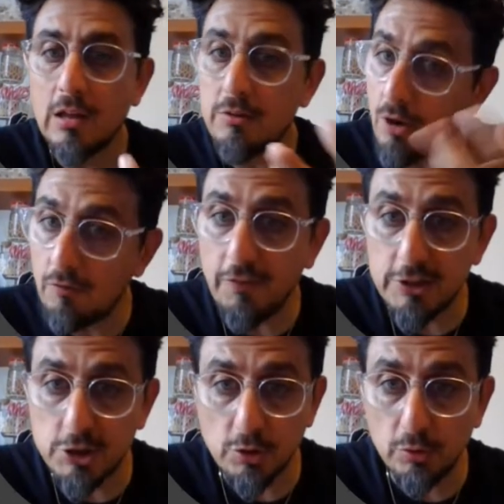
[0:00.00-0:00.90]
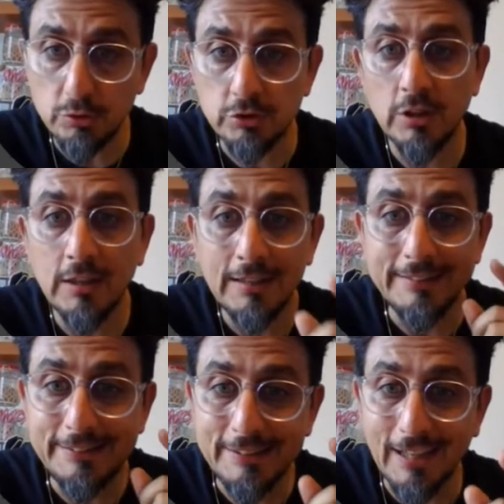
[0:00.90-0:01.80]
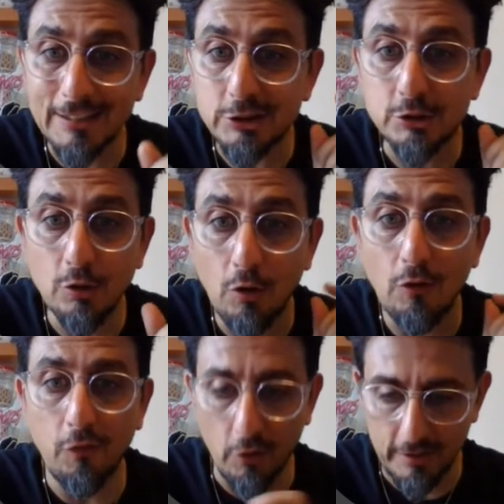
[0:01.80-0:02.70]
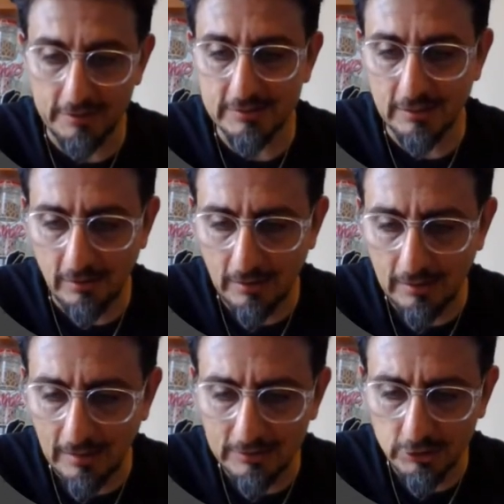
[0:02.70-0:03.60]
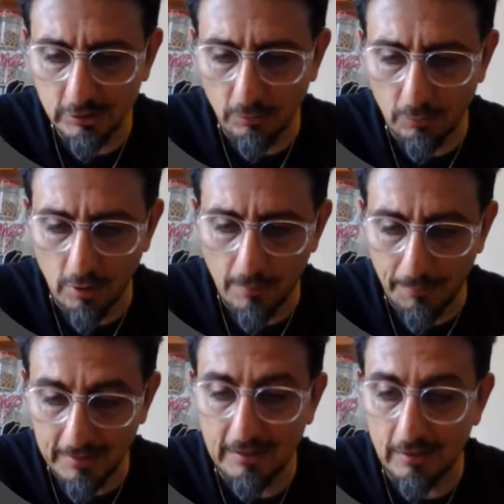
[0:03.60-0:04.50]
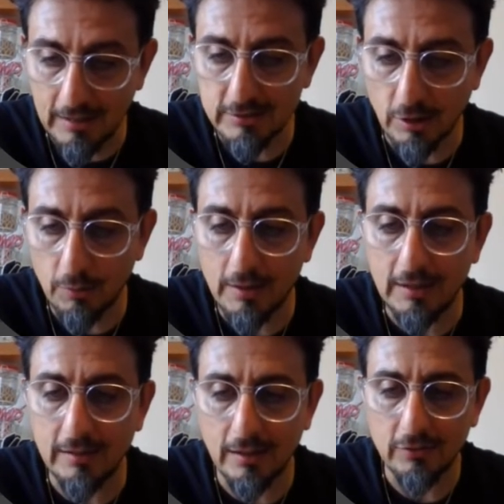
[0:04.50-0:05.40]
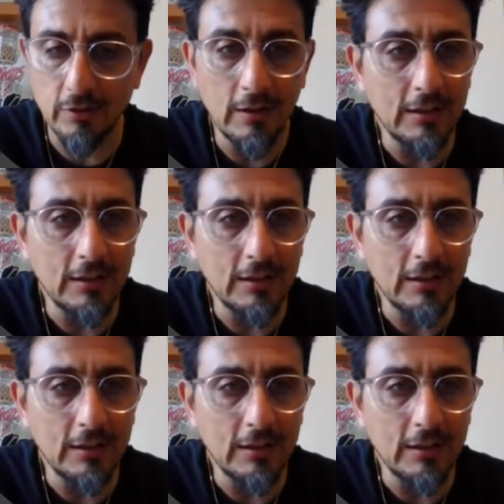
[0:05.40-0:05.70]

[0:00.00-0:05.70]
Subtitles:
No visuals, just your voice. And you think that shouldn't work, but it totally does.